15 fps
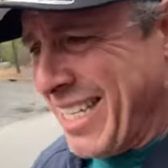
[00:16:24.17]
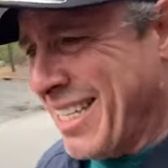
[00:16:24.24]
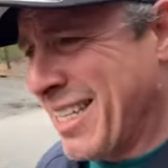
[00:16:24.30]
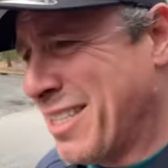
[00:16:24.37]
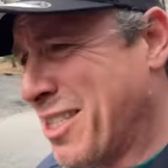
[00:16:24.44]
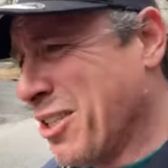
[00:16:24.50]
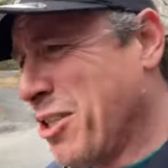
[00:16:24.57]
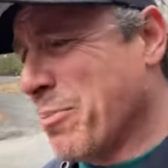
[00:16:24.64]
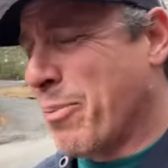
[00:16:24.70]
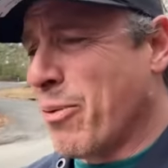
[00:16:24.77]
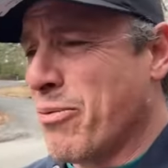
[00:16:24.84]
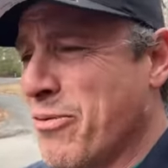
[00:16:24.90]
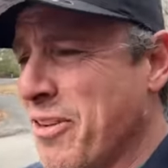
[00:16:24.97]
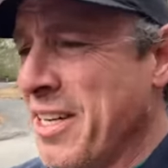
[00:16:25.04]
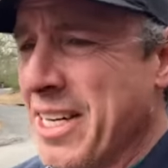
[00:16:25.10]
It's such a
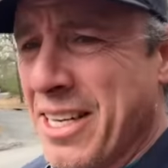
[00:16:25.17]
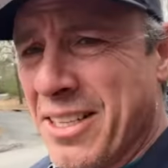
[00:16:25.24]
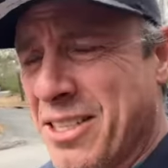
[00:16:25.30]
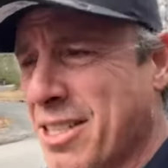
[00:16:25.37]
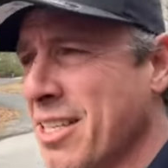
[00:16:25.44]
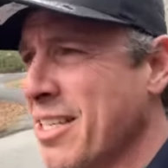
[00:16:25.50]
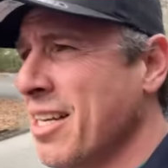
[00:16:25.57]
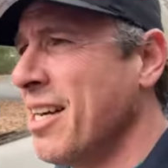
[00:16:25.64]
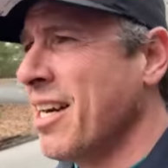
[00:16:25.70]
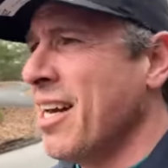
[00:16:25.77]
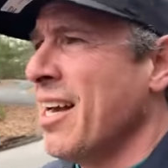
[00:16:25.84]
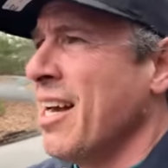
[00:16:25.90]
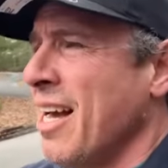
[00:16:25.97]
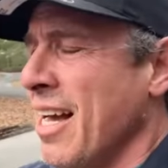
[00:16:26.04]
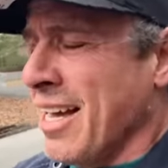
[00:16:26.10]
perfidious,
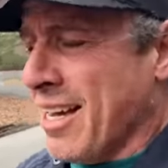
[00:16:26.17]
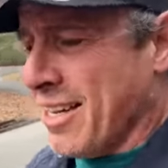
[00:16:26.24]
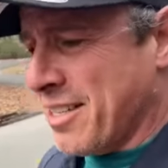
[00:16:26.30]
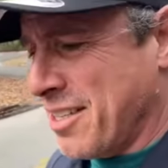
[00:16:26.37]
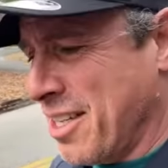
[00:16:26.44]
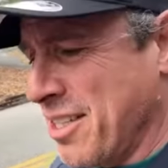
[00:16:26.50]
it's